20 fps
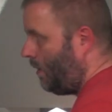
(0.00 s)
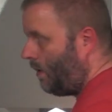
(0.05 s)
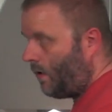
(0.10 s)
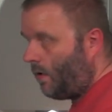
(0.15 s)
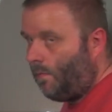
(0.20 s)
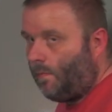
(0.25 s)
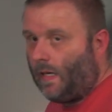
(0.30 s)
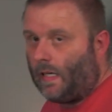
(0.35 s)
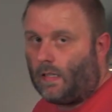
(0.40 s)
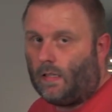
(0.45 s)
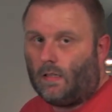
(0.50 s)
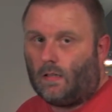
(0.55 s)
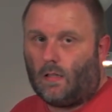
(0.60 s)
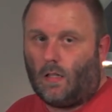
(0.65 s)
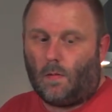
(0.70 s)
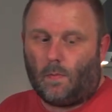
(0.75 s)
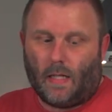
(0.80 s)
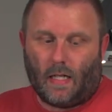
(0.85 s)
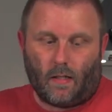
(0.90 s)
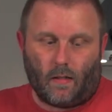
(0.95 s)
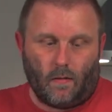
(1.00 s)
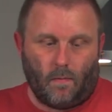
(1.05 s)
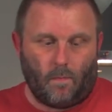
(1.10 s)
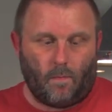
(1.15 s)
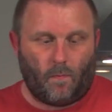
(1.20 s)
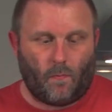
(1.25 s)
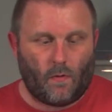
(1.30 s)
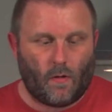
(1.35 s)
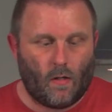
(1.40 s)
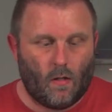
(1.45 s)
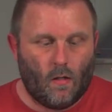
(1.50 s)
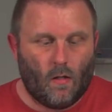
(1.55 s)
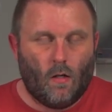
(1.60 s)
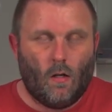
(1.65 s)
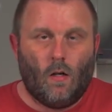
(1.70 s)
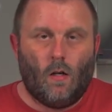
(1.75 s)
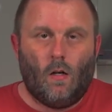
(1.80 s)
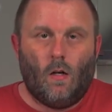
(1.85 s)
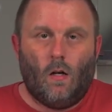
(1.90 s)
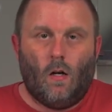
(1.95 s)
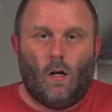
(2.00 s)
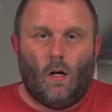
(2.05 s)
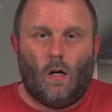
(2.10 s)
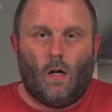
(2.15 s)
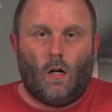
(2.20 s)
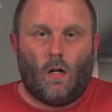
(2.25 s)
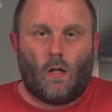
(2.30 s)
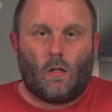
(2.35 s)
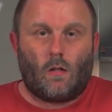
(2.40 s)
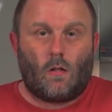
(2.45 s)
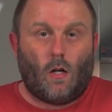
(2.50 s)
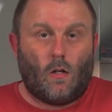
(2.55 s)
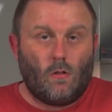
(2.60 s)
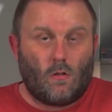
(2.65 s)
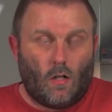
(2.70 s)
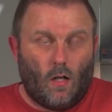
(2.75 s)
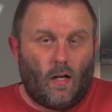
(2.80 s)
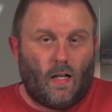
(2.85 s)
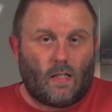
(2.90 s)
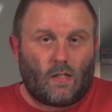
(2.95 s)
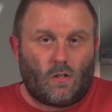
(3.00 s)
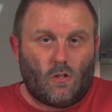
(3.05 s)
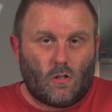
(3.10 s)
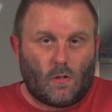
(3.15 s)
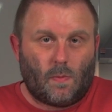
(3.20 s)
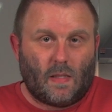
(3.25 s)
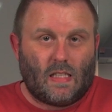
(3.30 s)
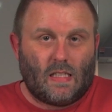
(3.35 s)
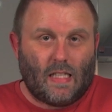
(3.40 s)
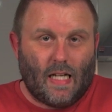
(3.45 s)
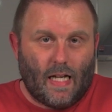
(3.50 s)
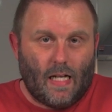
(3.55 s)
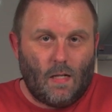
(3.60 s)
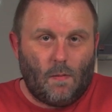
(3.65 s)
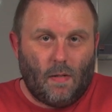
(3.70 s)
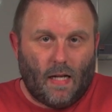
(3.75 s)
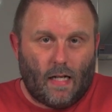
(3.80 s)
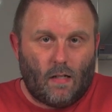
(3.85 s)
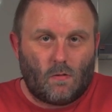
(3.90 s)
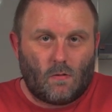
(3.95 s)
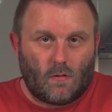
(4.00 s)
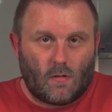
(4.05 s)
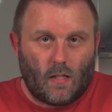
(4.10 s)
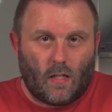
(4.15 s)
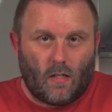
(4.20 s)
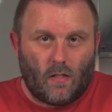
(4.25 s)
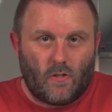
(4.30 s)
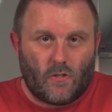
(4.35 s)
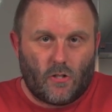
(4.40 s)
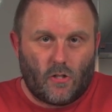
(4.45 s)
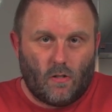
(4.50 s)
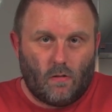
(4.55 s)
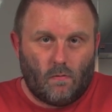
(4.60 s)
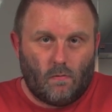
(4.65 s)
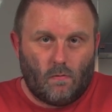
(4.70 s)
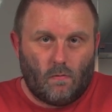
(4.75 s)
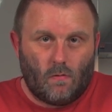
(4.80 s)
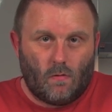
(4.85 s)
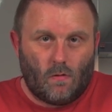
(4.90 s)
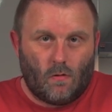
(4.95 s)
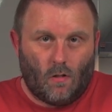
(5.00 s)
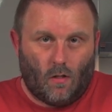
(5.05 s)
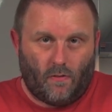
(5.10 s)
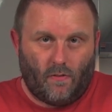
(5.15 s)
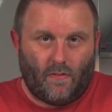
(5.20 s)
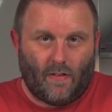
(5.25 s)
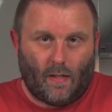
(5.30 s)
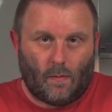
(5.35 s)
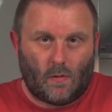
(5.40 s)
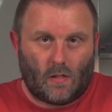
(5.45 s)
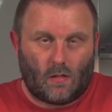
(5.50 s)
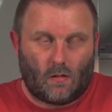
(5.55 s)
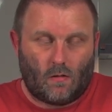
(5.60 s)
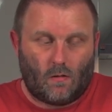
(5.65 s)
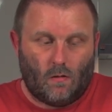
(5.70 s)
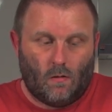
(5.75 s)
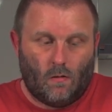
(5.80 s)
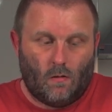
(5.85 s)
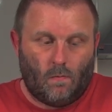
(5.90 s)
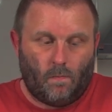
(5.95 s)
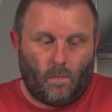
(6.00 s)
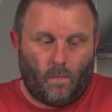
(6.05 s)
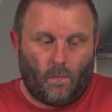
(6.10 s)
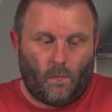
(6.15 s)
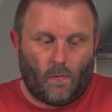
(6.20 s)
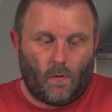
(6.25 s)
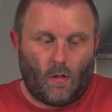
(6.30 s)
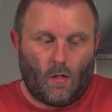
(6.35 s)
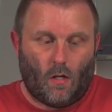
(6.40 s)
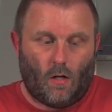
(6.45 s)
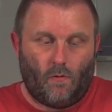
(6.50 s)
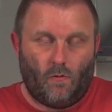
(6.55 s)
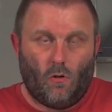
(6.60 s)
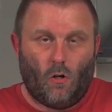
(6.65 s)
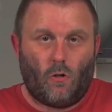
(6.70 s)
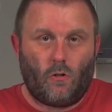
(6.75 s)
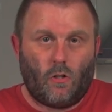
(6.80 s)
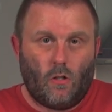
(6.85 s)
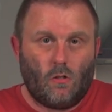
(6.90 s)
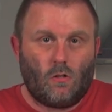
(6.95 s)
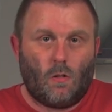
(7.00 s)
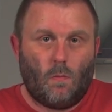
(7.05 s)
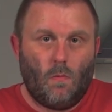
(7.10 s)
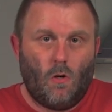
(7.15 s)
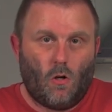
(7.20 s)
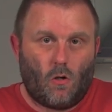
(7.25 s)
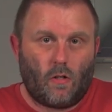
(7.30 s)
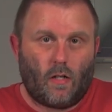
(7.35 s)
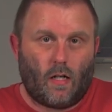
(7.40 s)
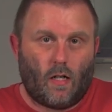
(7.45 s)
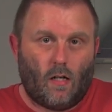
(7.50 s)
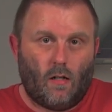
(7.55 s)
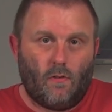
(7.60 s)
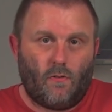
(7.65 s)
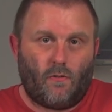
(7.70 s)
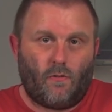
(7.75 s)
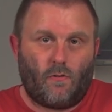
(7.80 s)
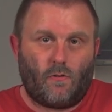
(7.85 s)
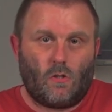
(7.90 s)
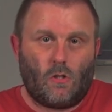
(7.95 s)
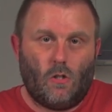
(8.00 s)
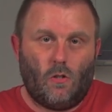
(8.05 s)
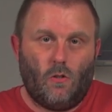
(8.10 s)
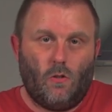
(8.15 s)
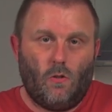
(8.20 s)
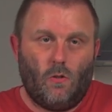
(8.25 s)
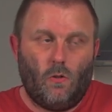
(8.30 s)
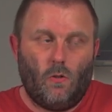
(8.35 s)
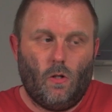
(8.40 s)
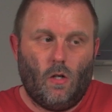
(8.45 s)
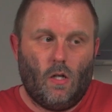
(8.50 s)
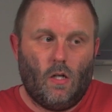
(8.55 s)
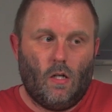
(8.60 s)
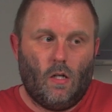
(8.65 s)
We've got magnets at the back. Those lights cost me £10 each off of Amazon. I've not used them long enough to